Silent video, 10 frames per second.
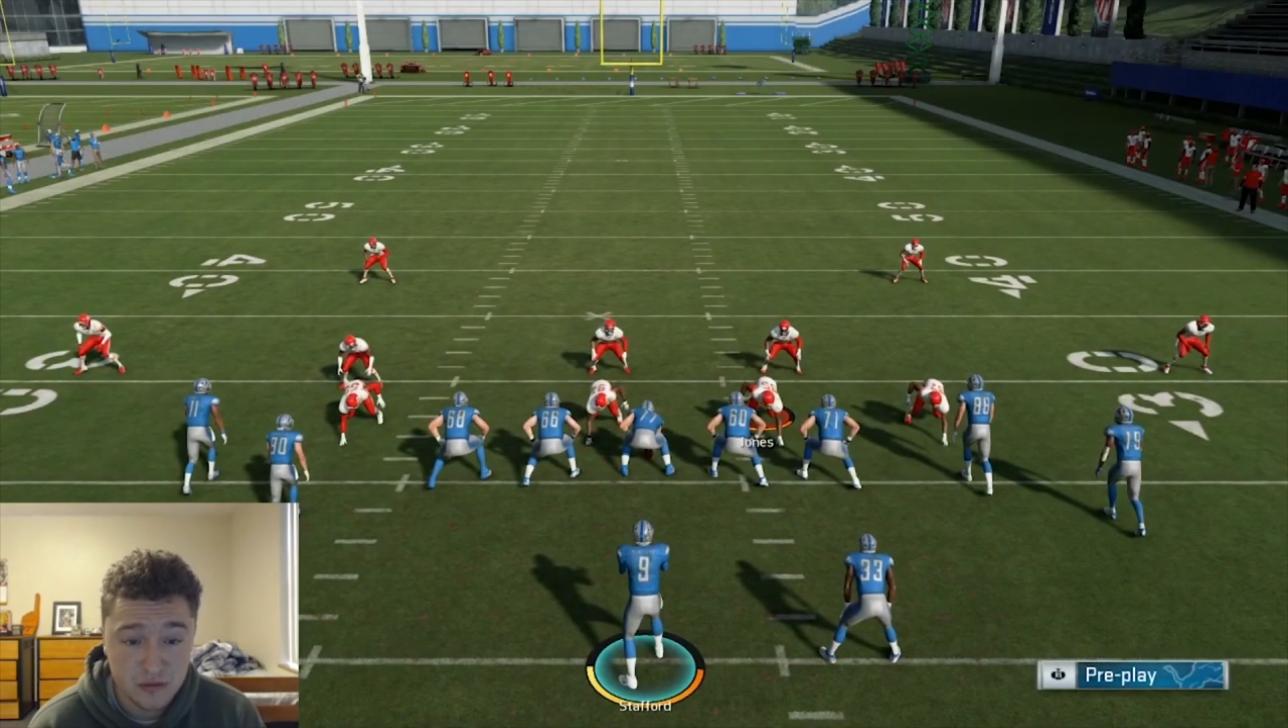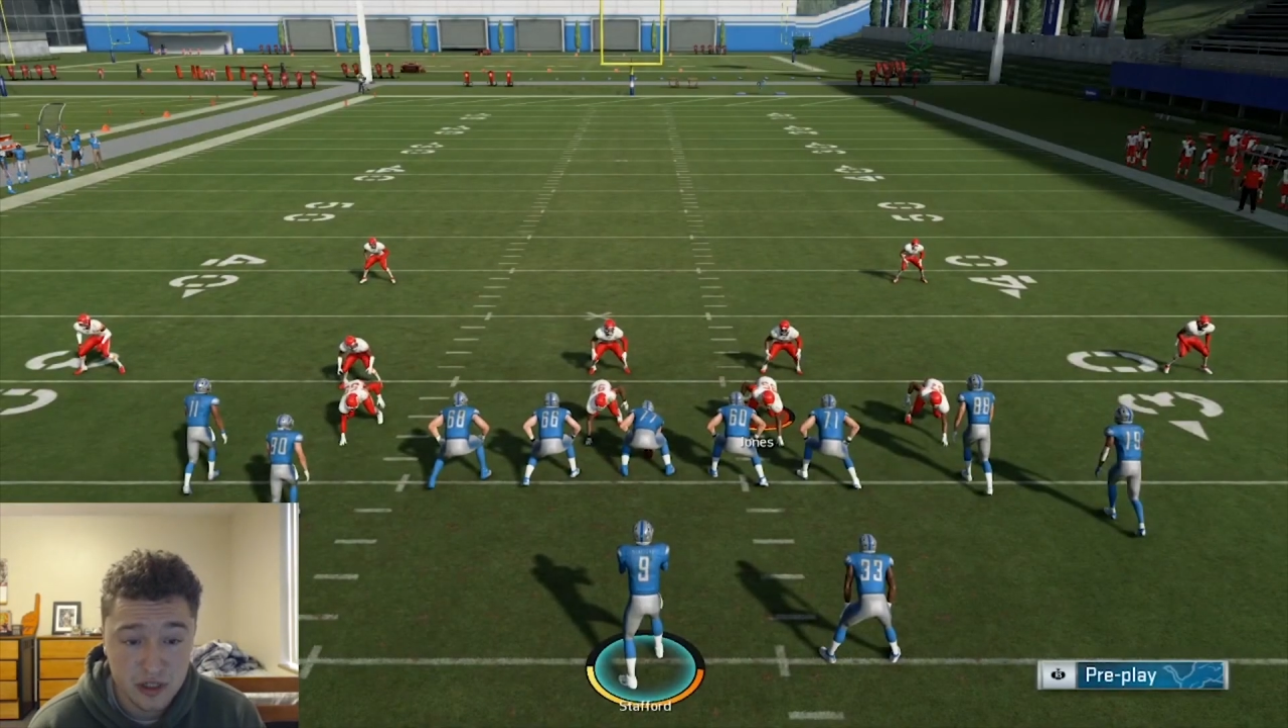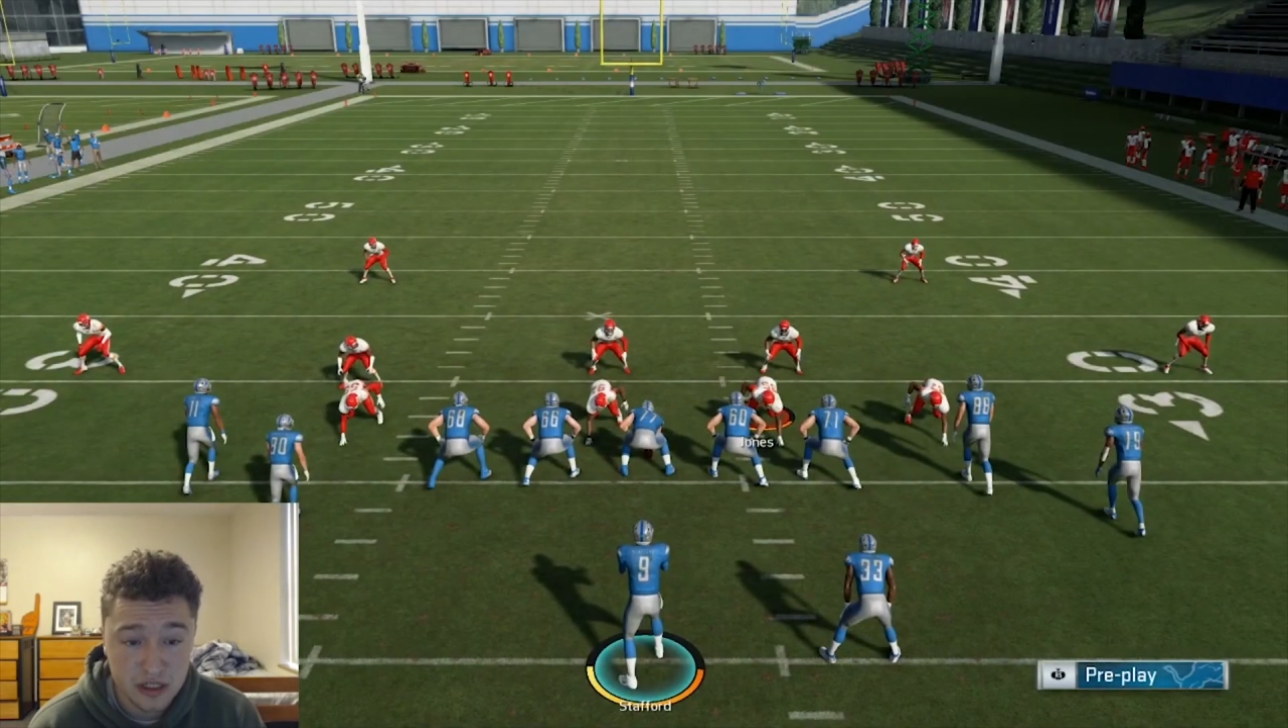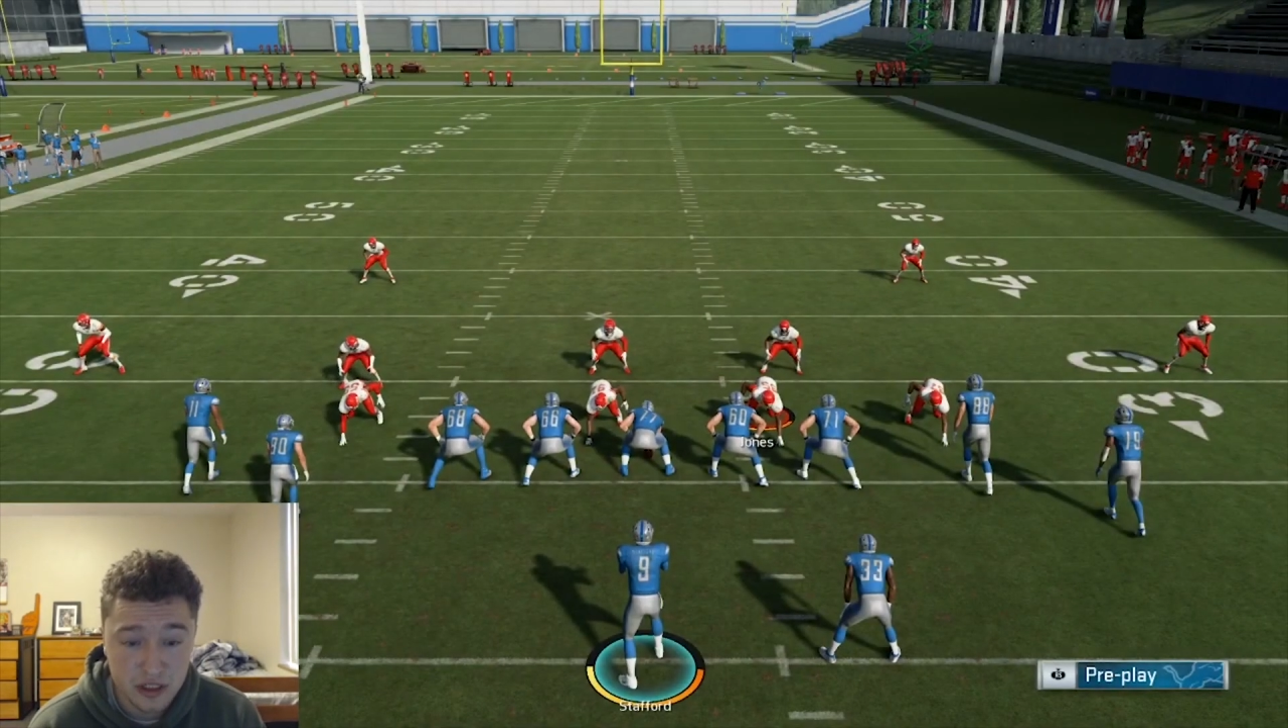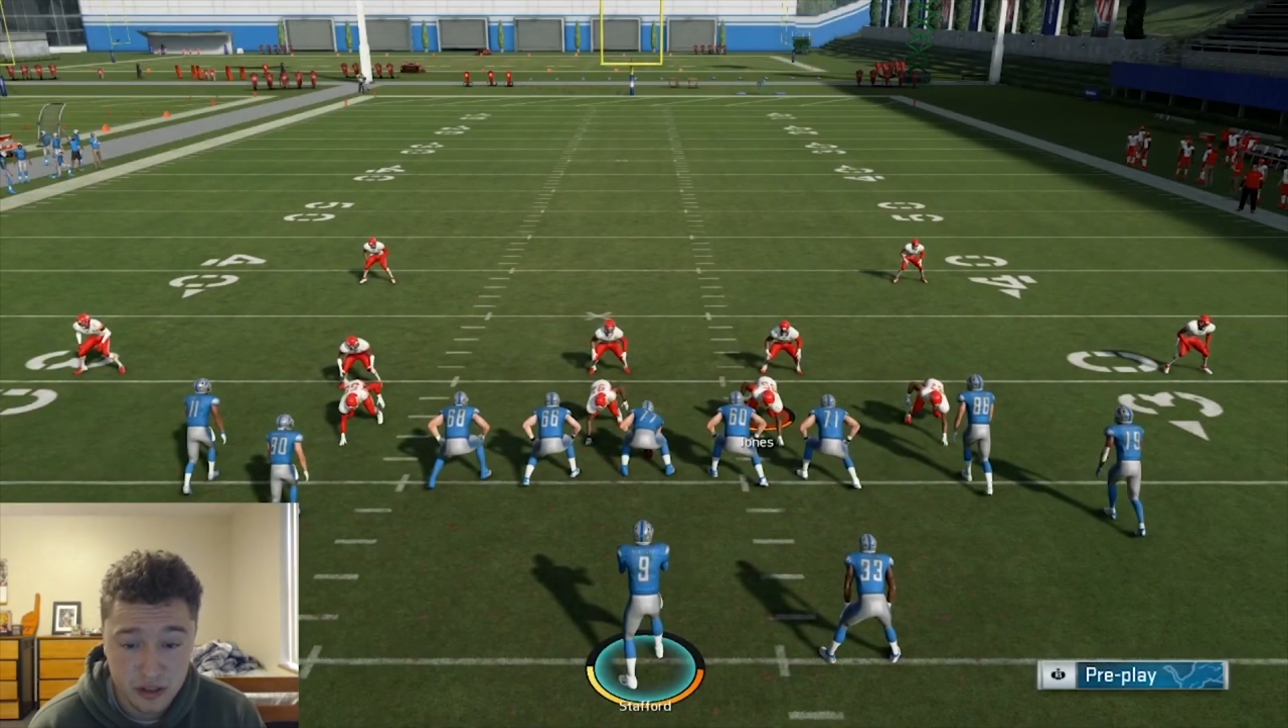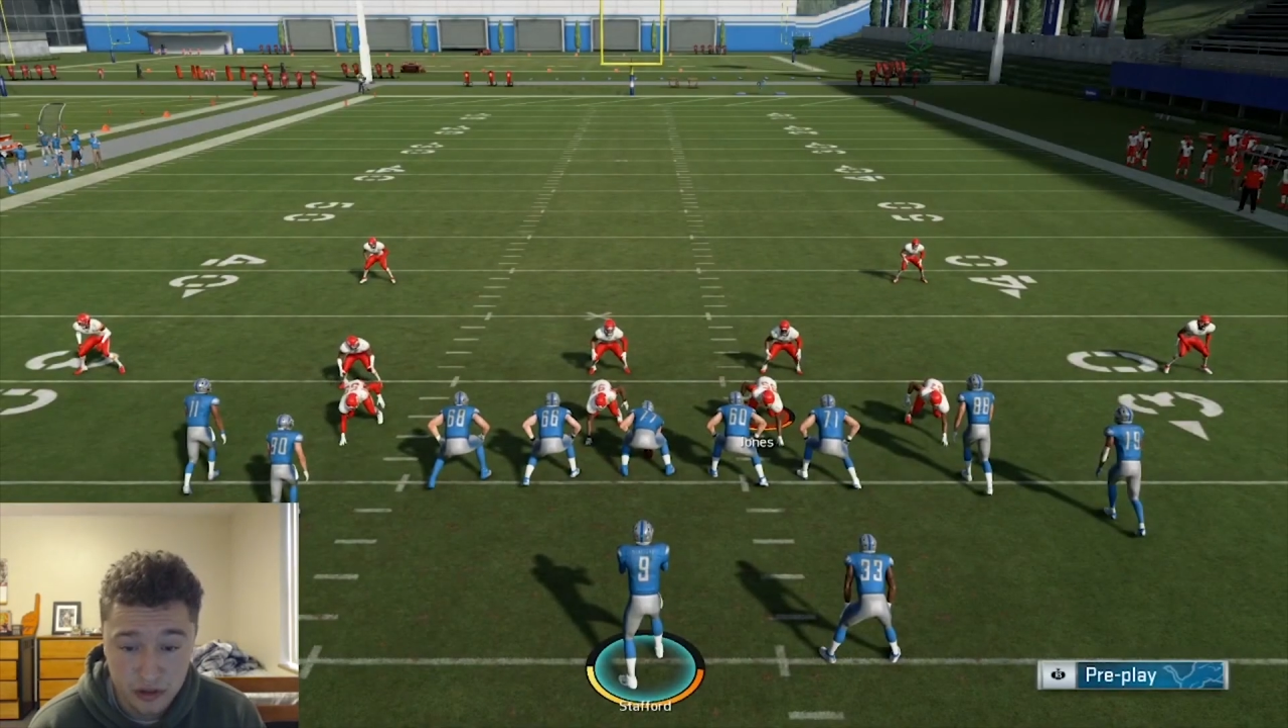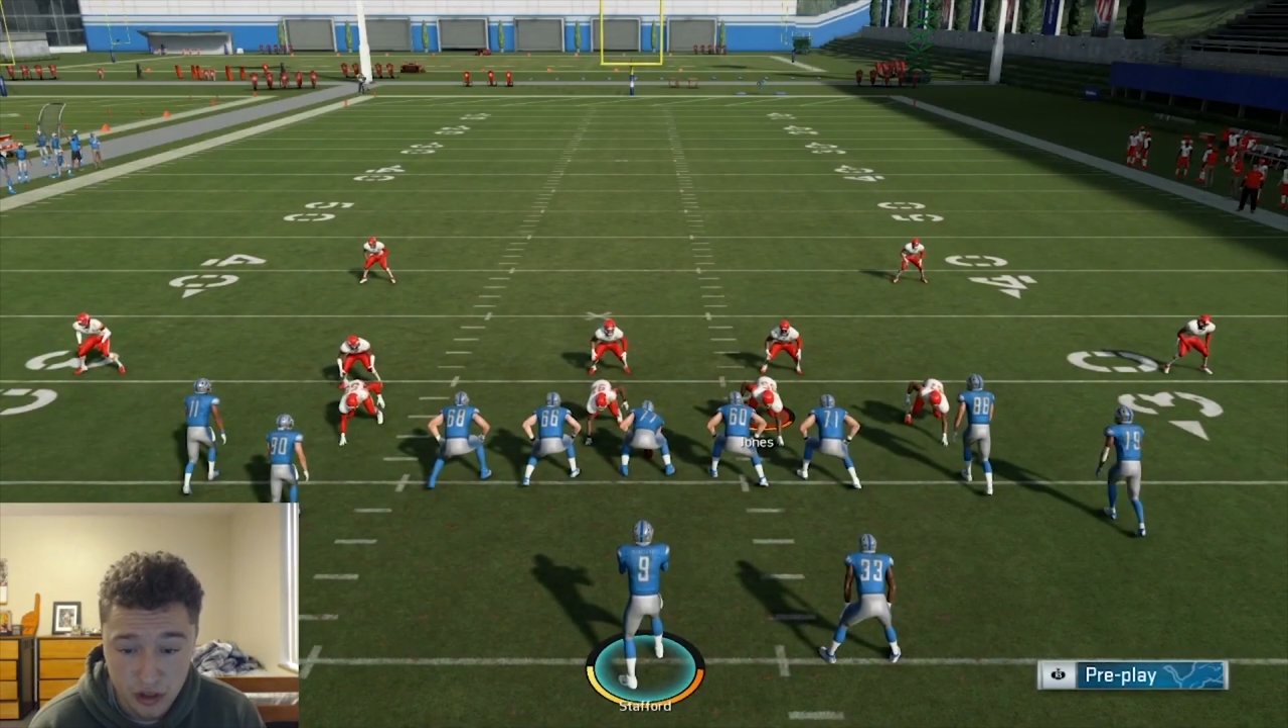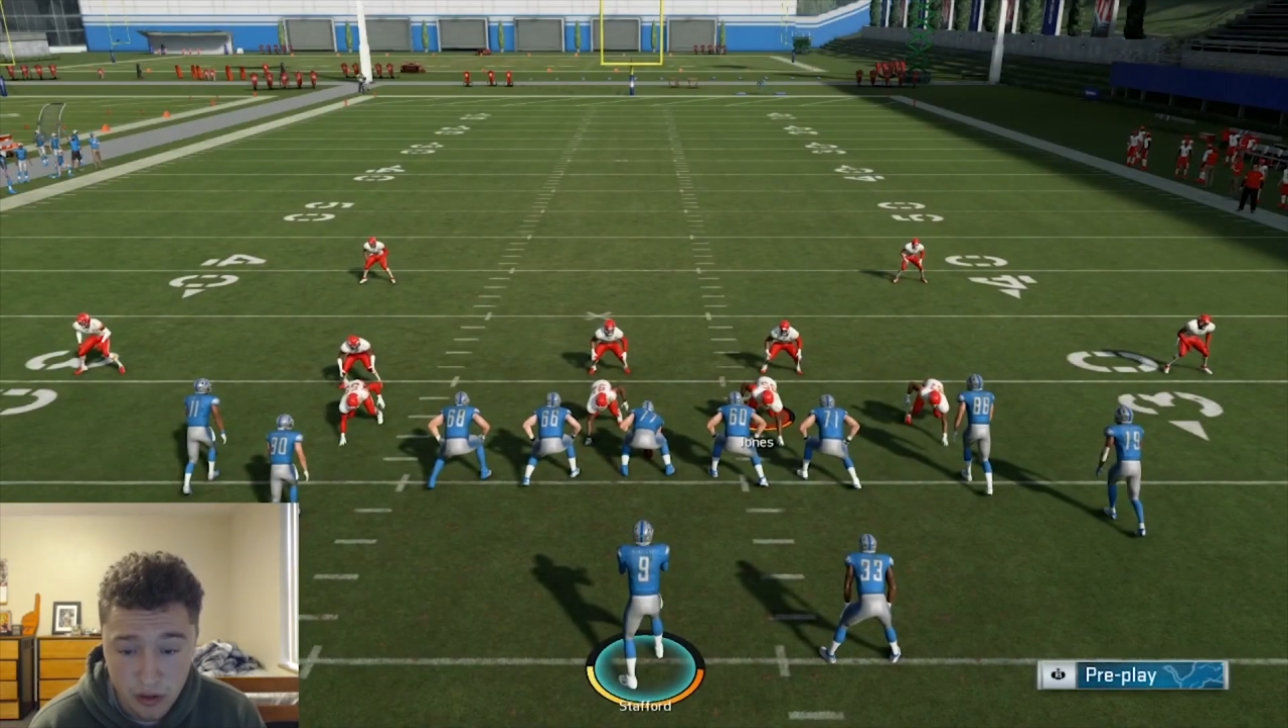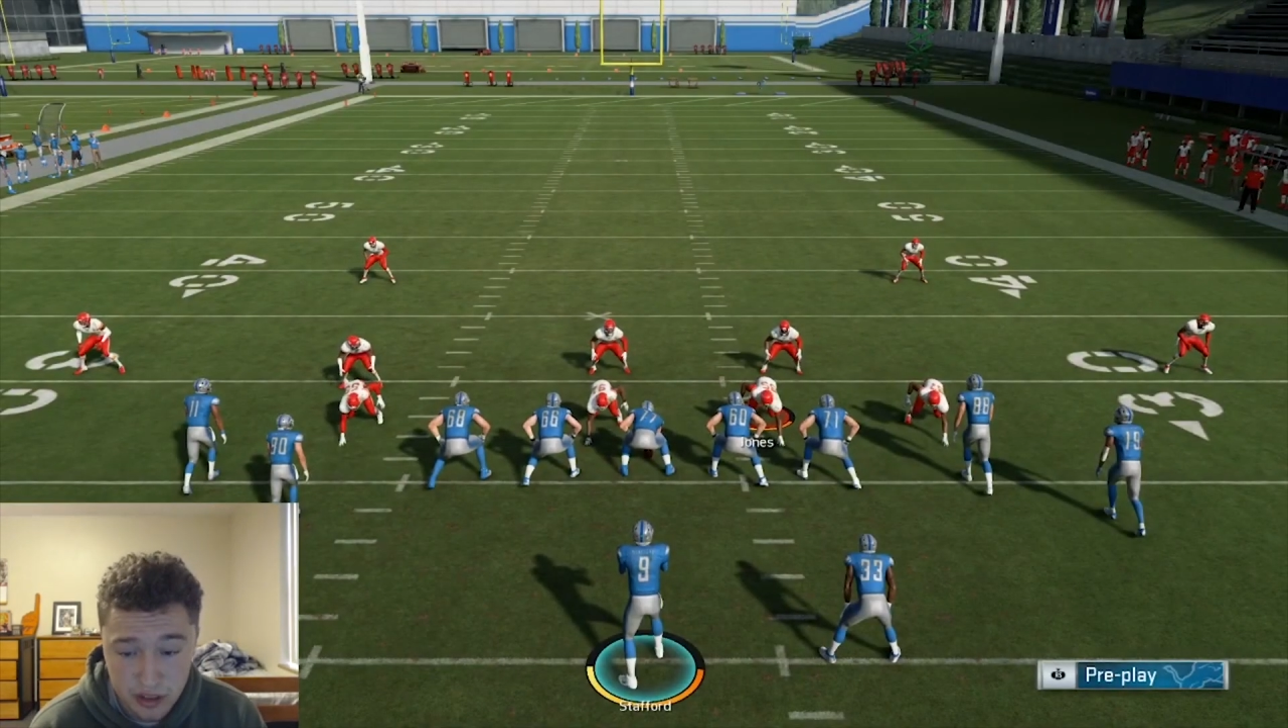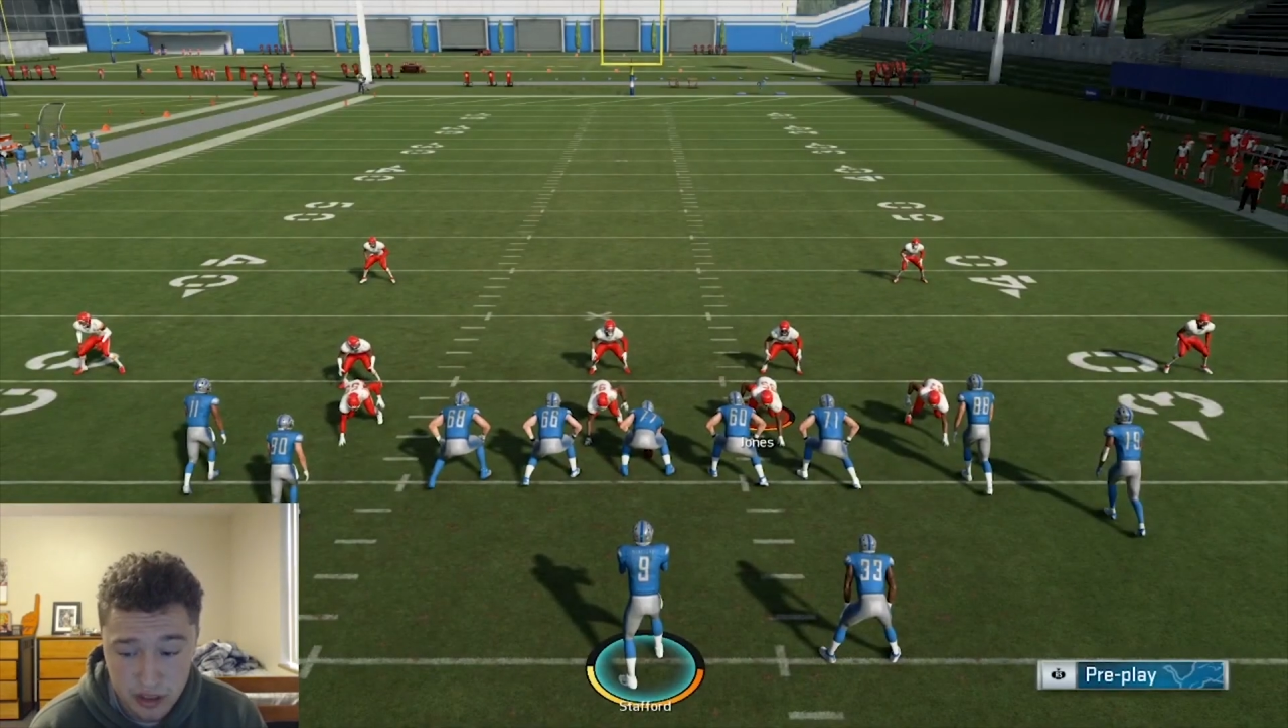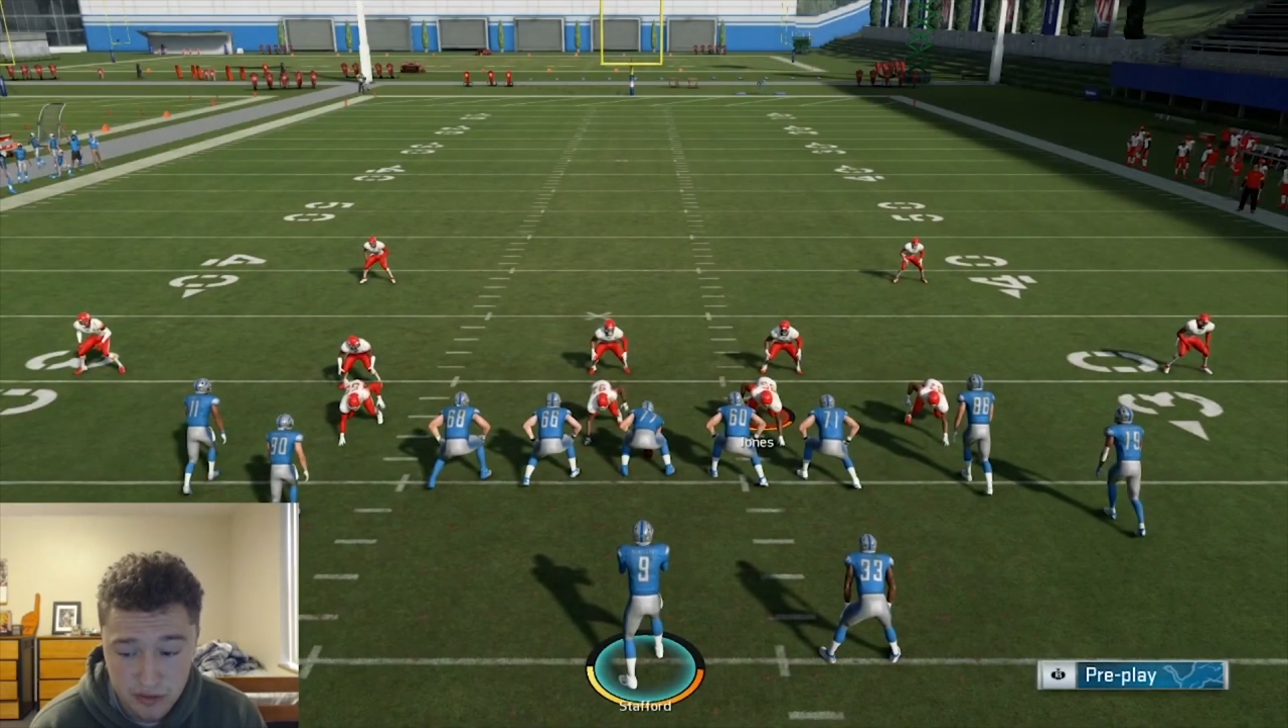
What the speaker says: which is you're going